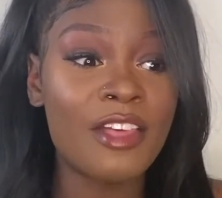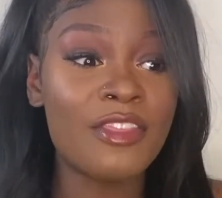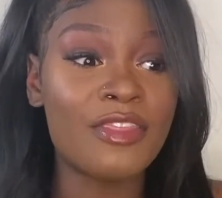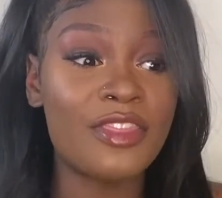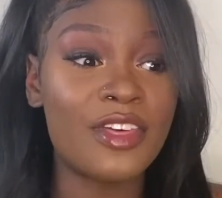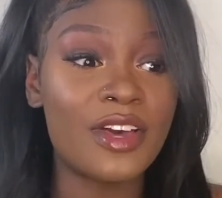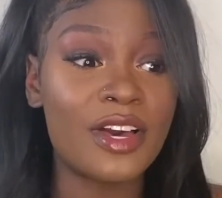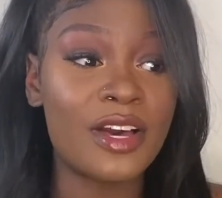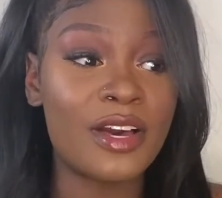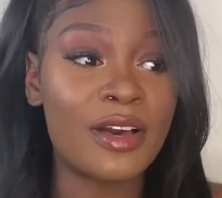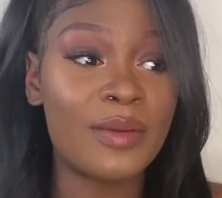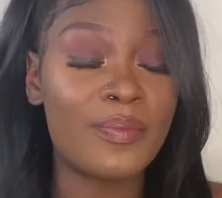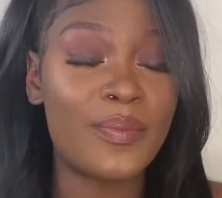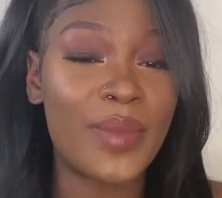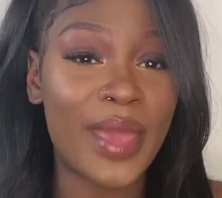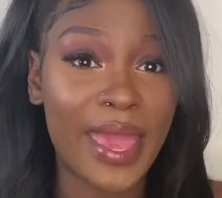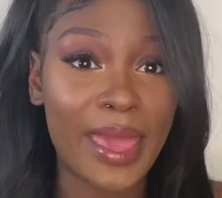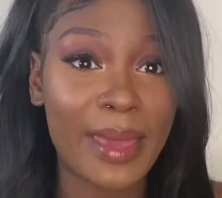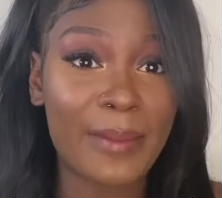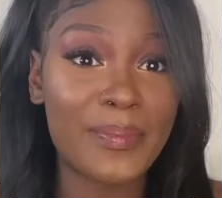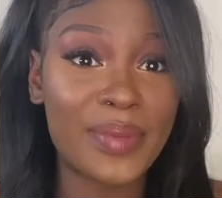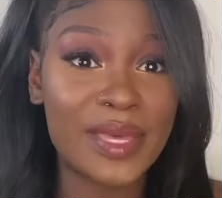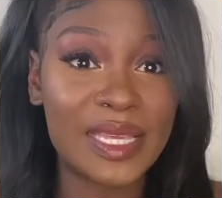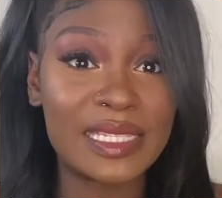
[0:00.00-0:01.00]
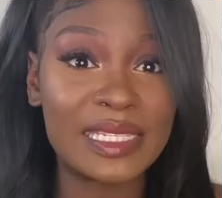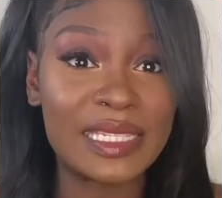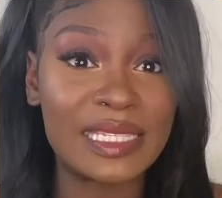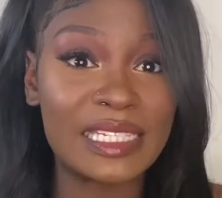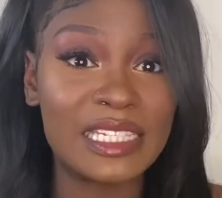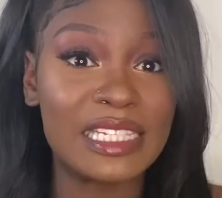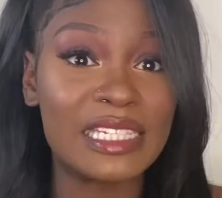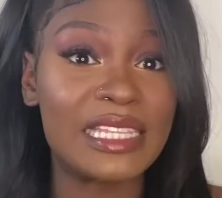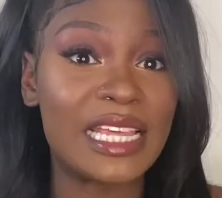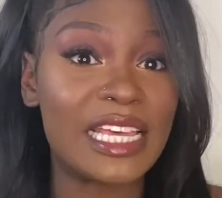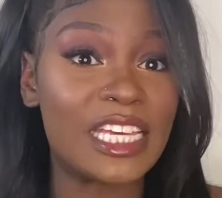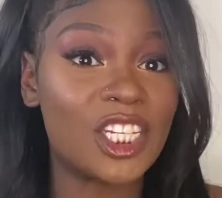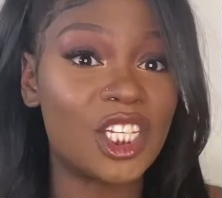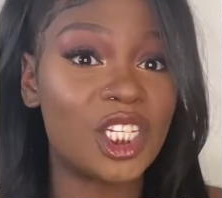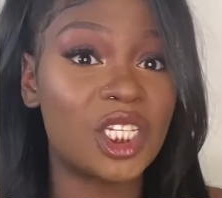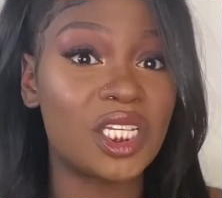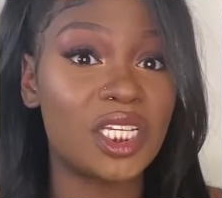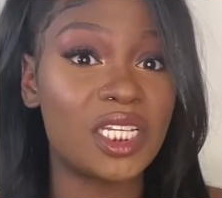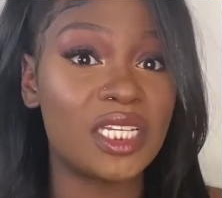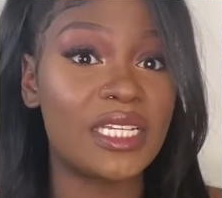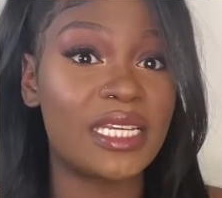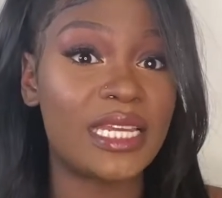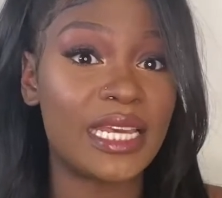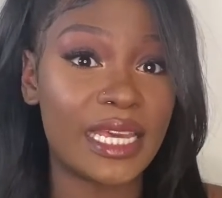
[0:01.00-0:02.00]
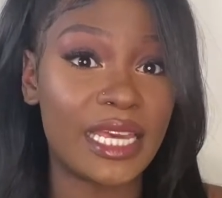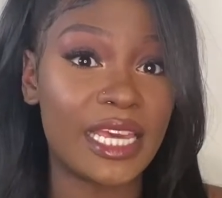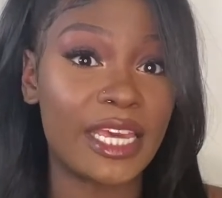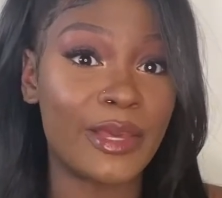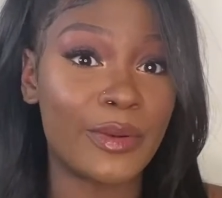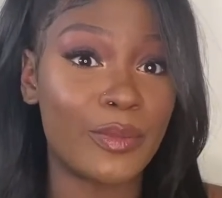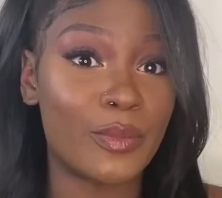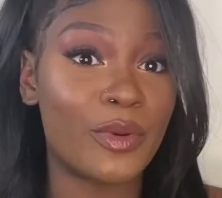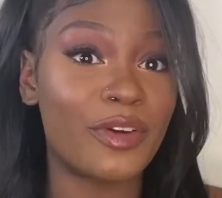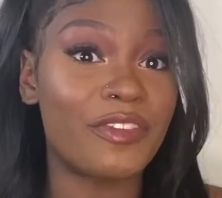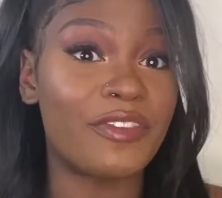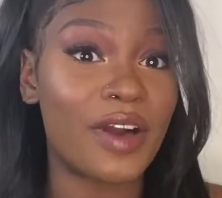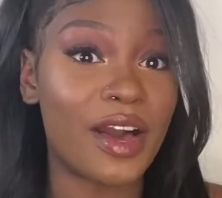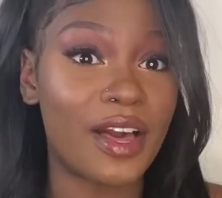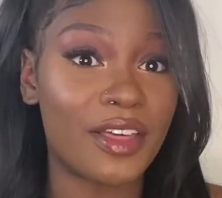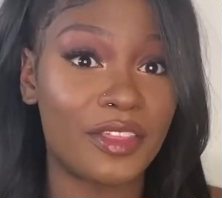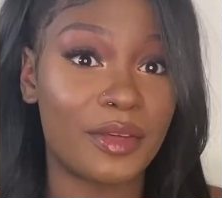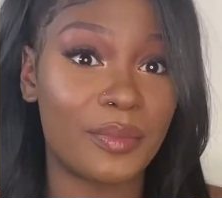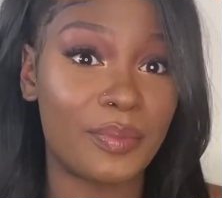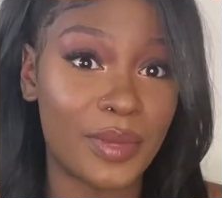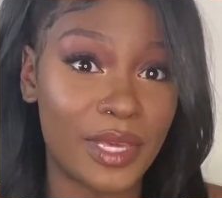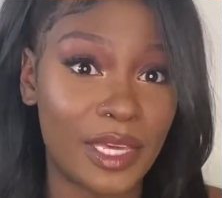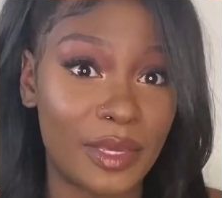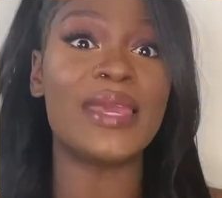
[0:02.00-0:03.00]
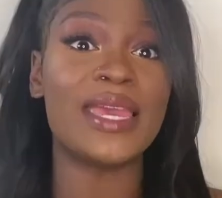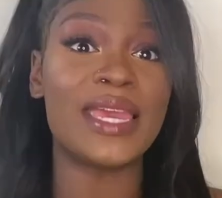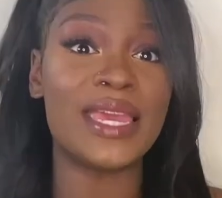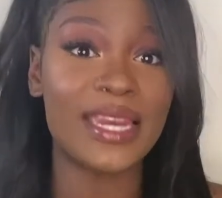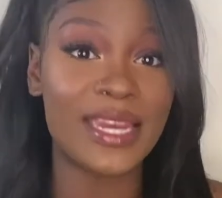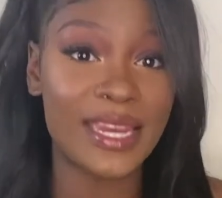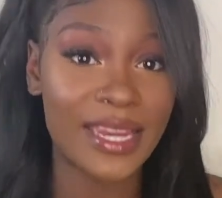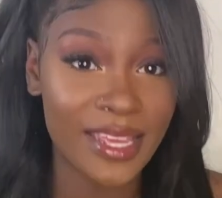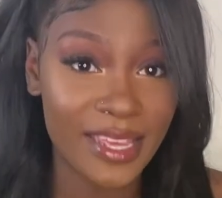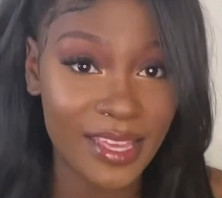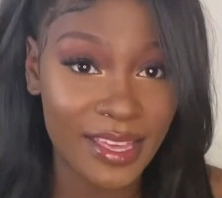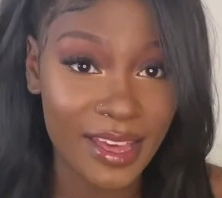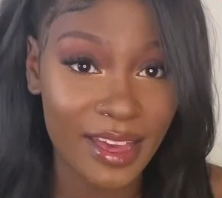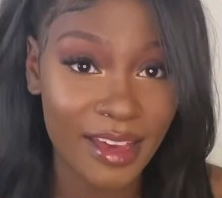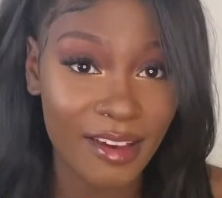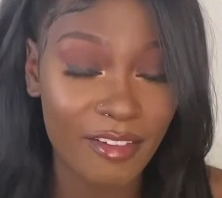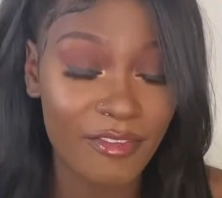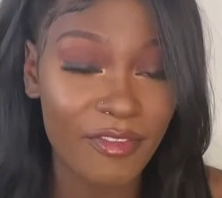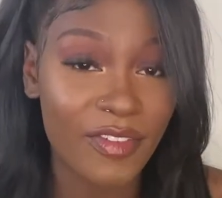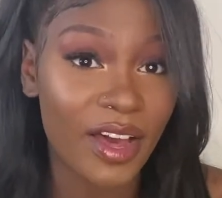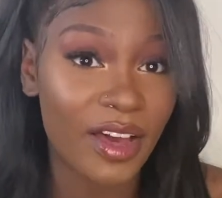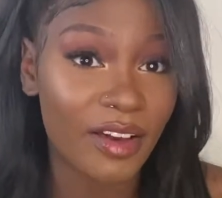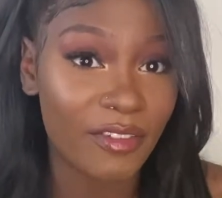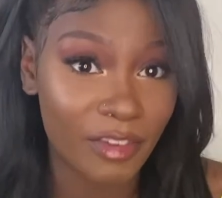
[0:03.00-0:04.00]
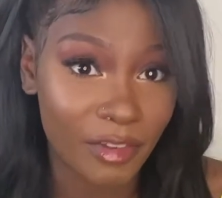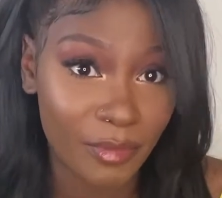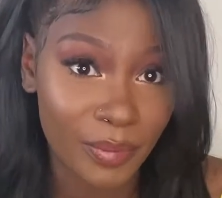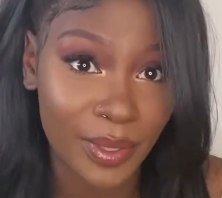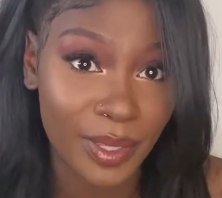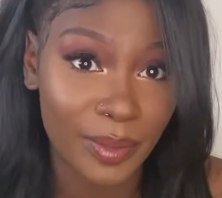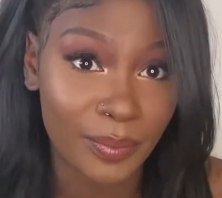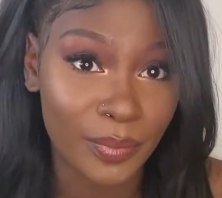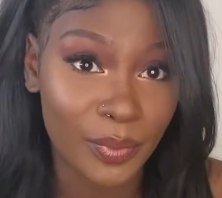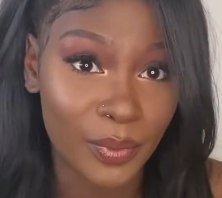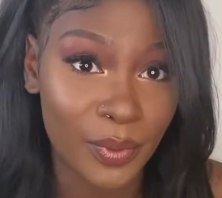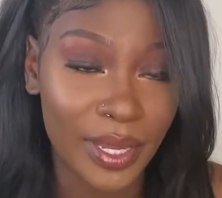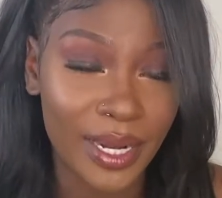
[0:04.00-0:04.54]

the bad business that she did with other people, any of other people.